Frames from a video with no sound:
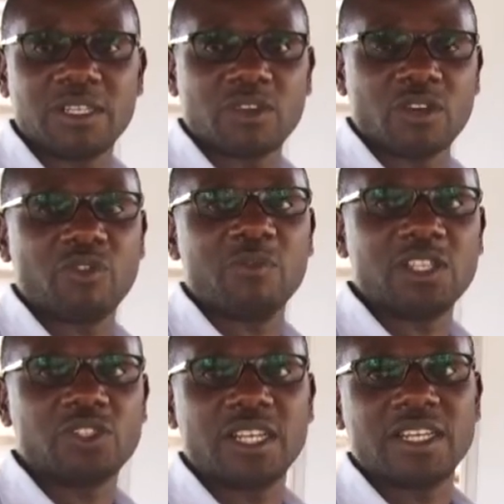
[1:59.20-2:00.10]

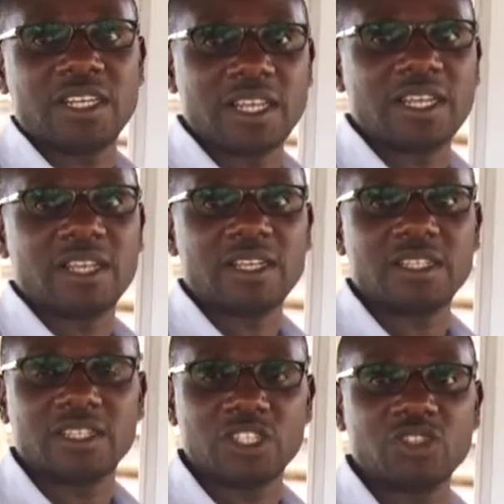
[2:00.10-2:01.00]
conformation and
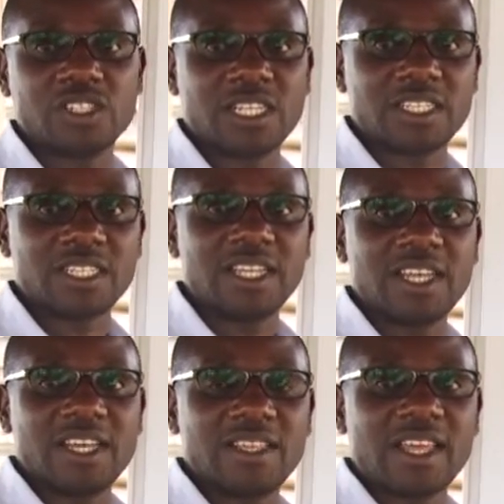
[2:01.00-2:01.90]
regions that
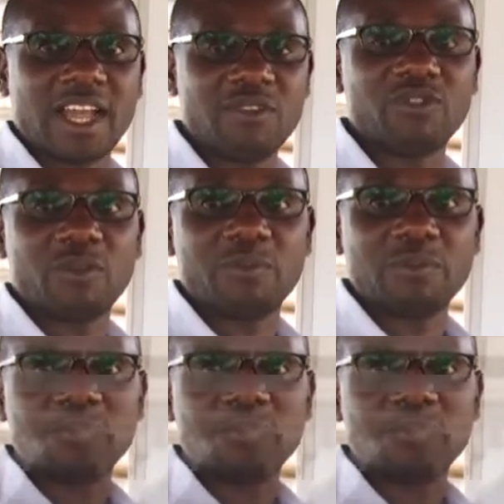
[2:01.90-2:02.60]
they come from.